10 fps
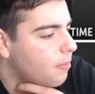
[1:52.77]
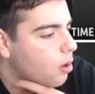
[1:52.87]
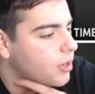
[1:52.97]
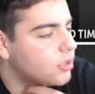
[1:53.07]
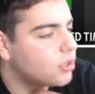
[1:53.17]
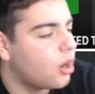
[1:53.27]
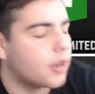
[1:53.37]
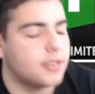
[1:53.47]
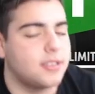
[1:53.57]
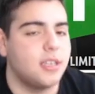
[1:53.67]
market
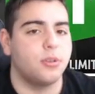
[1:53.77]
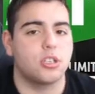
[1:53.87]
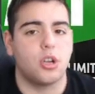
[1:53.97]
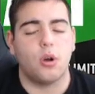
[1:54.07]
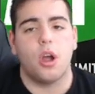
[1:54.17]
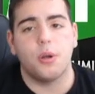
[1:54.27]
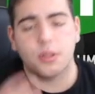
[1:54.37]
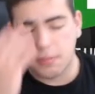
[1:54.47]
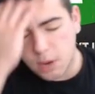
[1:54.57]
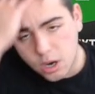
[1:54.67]
talk, and see what's going on with
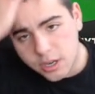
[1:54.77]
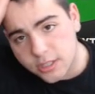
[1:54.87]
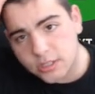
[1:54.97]
the market.